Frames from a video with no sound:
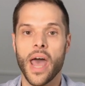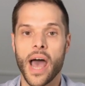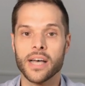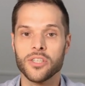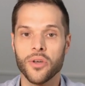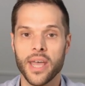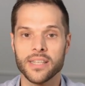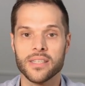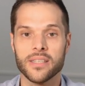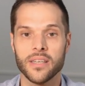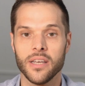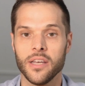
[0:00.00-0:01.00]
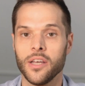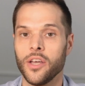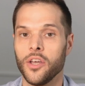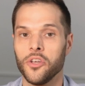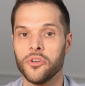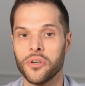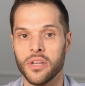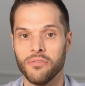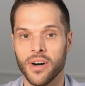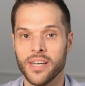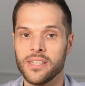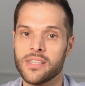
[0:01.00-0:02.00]
As you can see, your
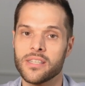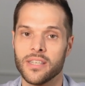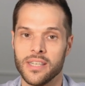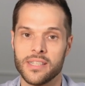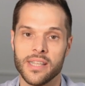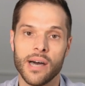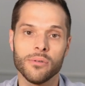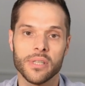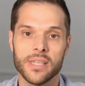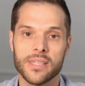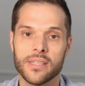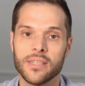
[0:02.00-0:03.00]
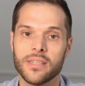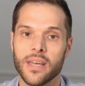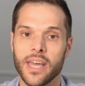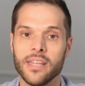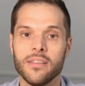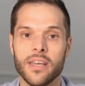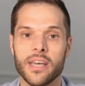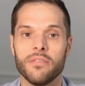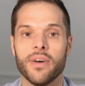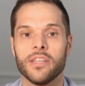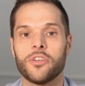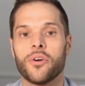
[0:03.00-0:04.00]
device is now listed in the
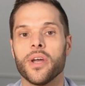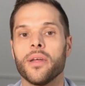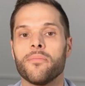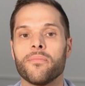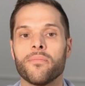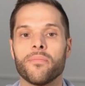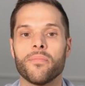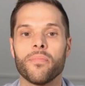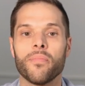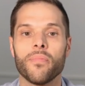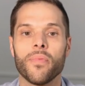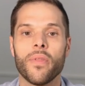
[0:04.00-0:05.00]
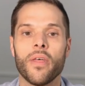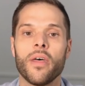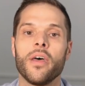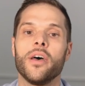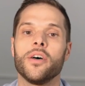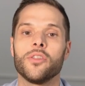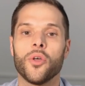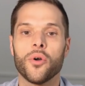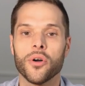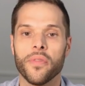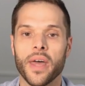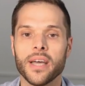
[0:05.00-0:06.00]
inventory. To
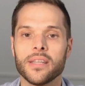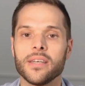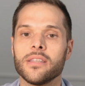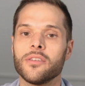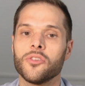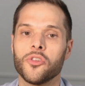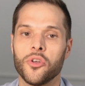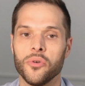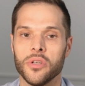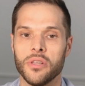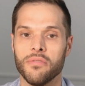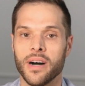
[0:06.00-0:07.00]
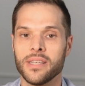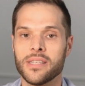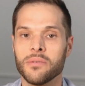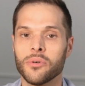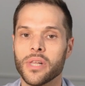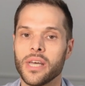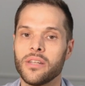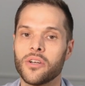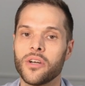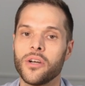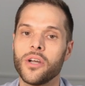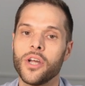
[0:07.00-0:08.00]
connect it to the device
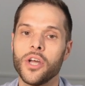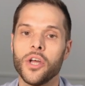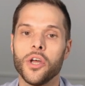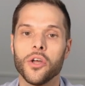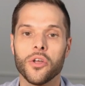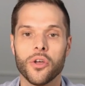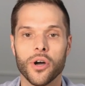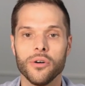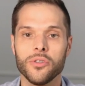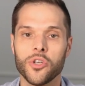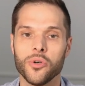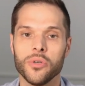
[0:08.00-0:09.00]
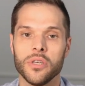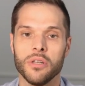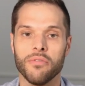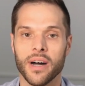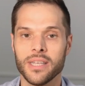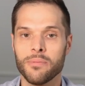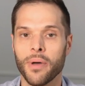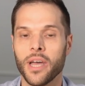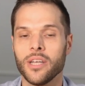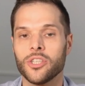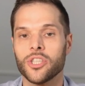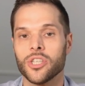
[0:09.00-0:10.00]
simulator, go to the device
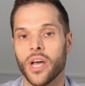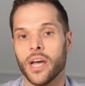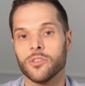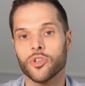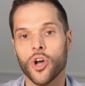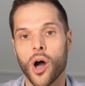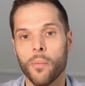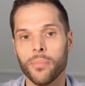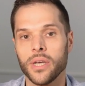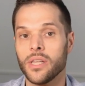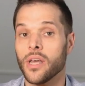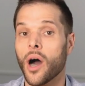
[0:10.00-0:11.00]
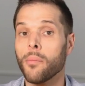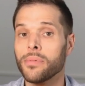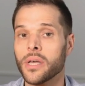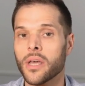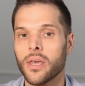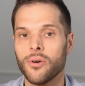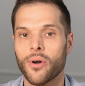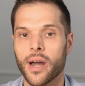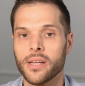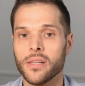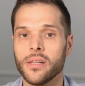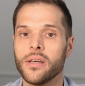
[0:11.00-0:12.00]
page and copy the uplink
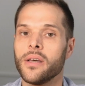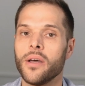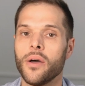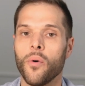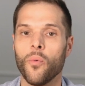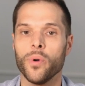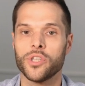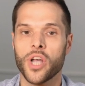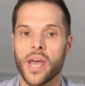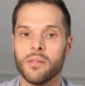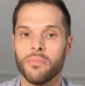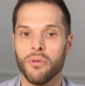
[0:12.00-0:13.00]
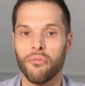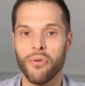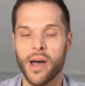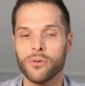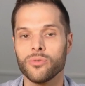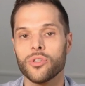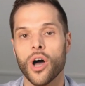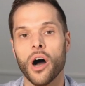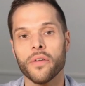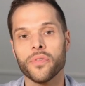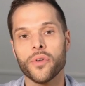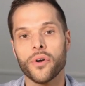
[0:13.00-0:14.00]
URL, which can be found
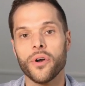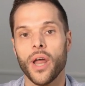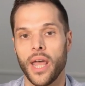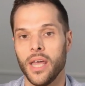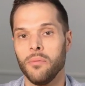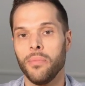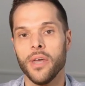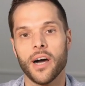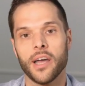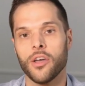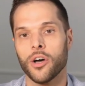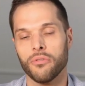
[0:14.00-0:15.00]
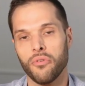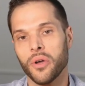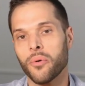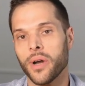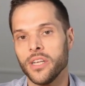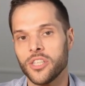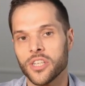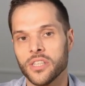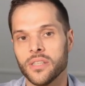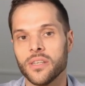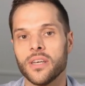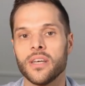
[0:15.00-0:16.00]
under API
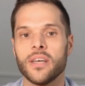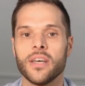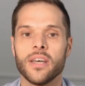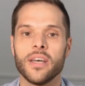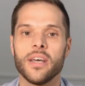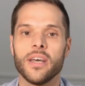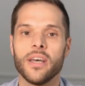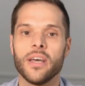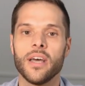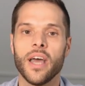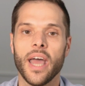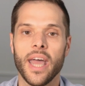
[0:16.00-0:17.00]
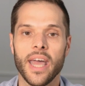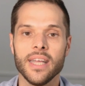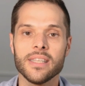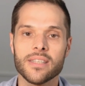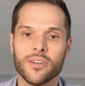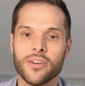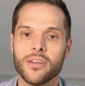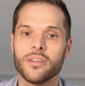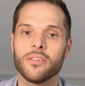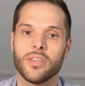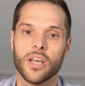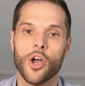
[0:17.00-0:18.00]
configuration. Insert
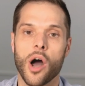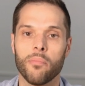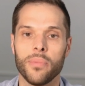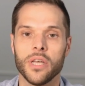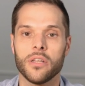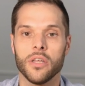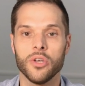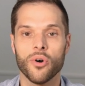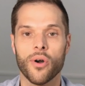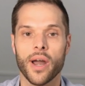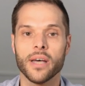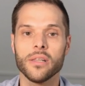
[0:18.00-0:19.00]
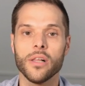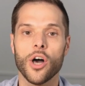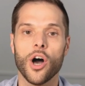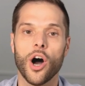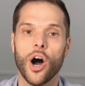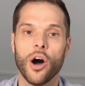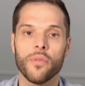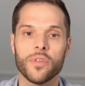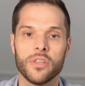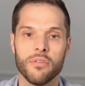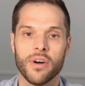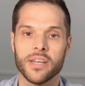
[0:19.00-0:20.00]
the copied URL on the
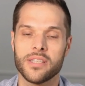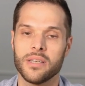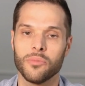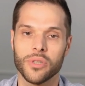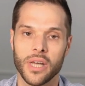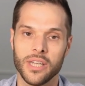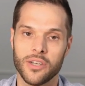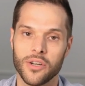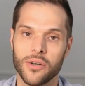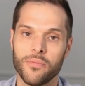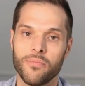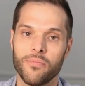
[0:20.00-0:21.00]
device simulator.